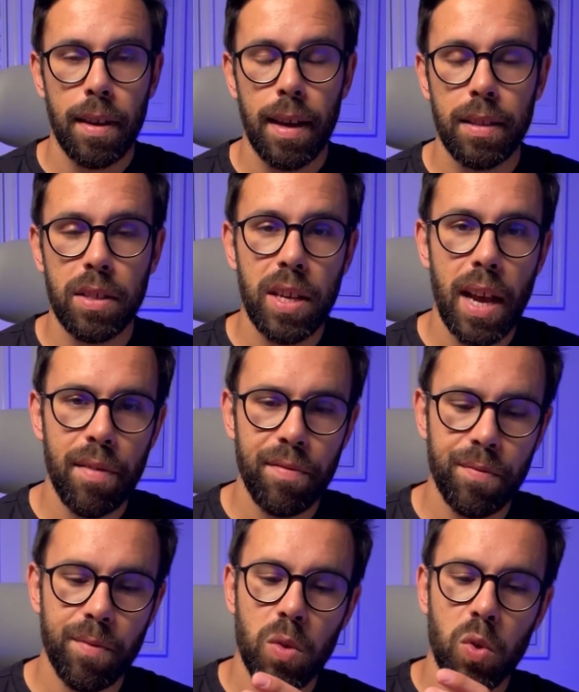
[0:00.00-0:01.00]
And
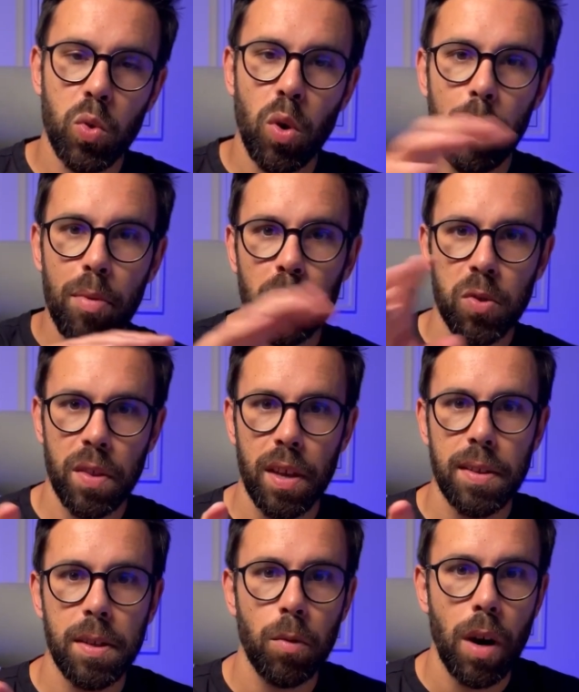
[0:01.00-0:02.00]
Jeff swapped those
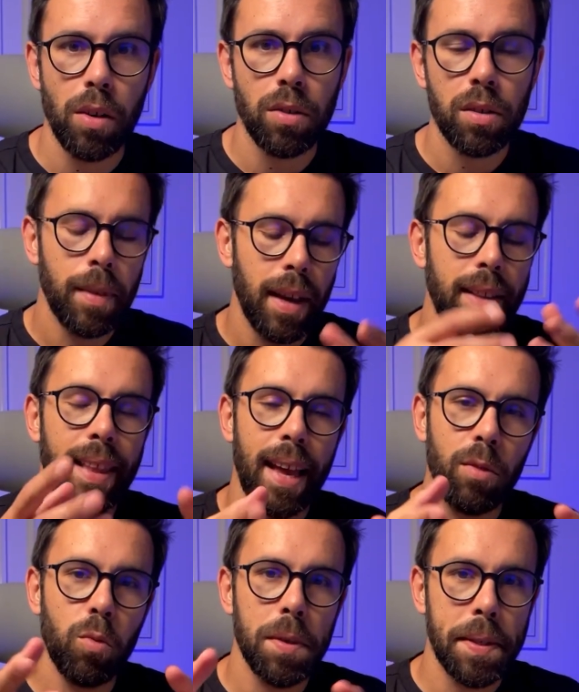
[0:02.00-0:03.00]
things around. And
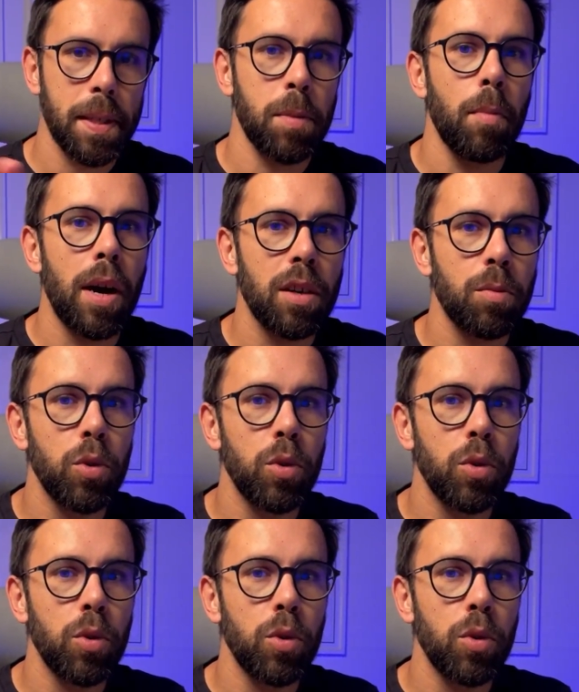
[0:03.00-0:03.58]
that was a smart